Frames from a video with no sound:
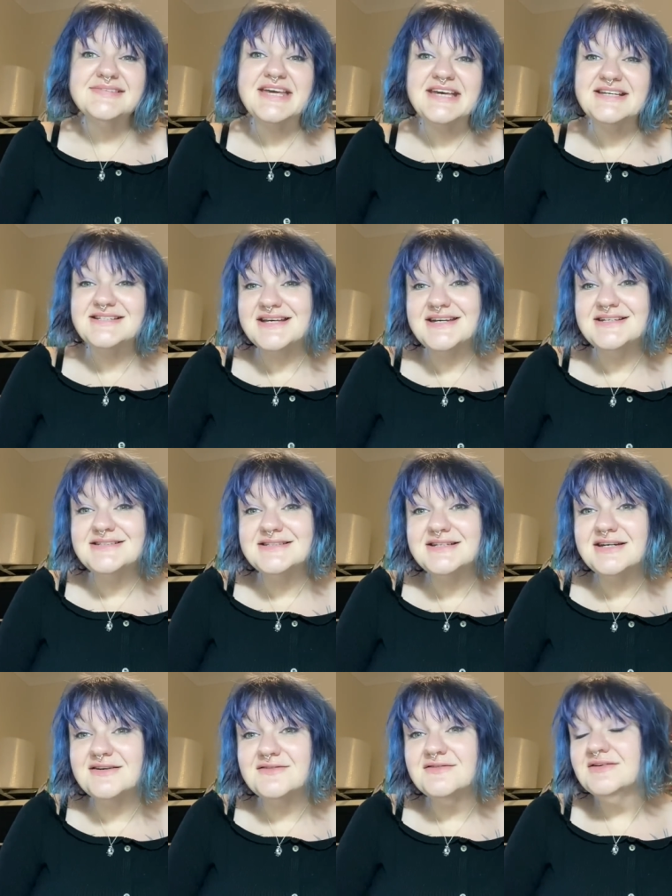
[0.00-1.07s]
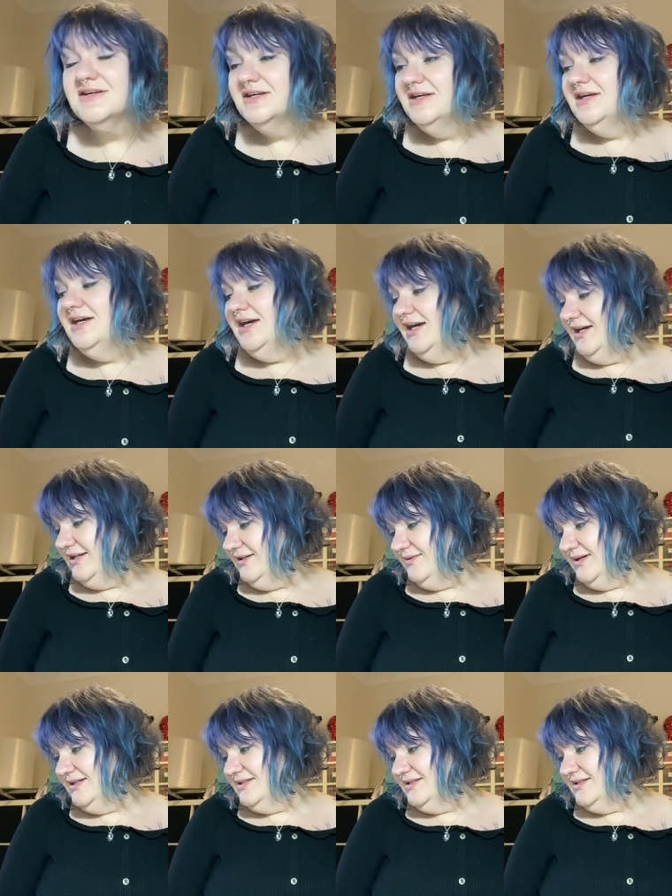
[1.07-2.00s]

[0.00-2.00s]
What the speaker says: Exciting stuff. Anyway,